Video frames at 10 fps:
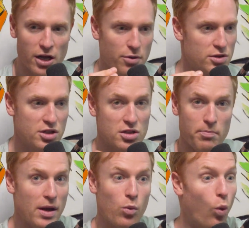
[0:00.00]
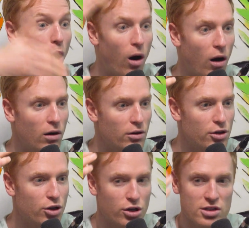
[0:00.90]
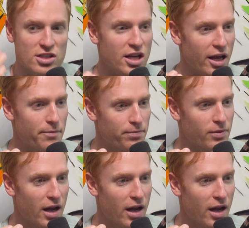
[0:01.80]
It was just a big wall. You couldn't ah, see.